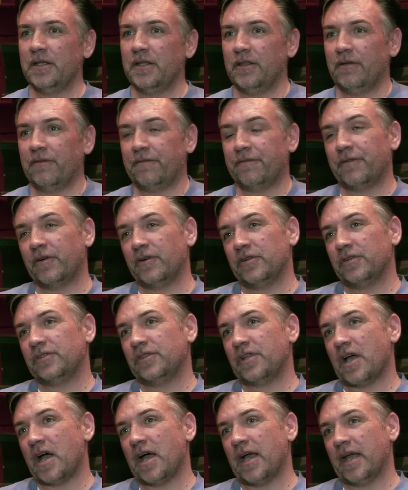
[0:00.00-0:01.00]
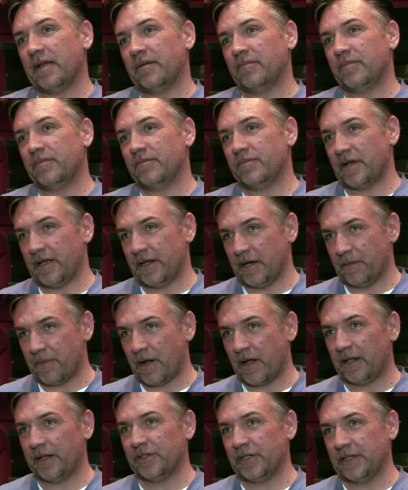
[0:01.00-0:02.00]
The first time an
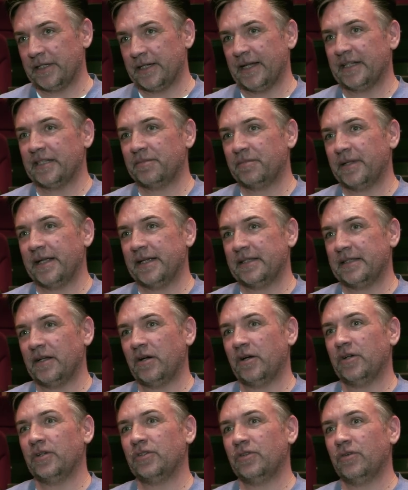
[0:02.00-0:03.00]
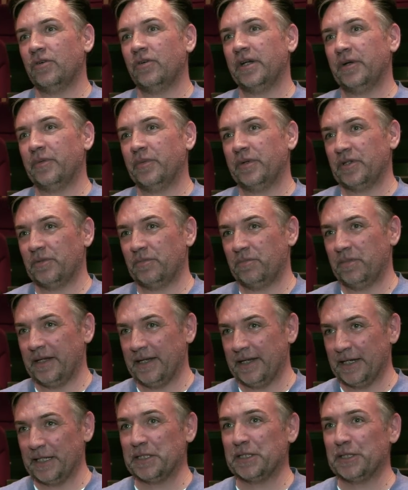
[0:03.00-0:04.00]
apology takes place in our story, which
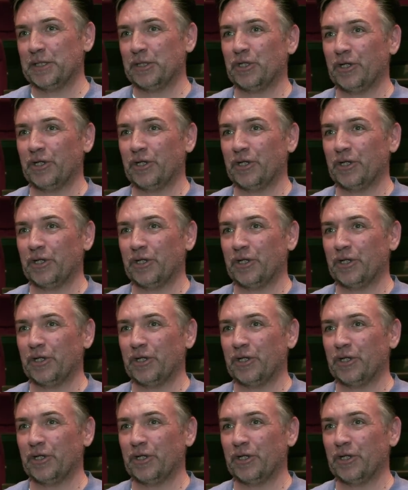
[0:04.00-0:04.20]
begins the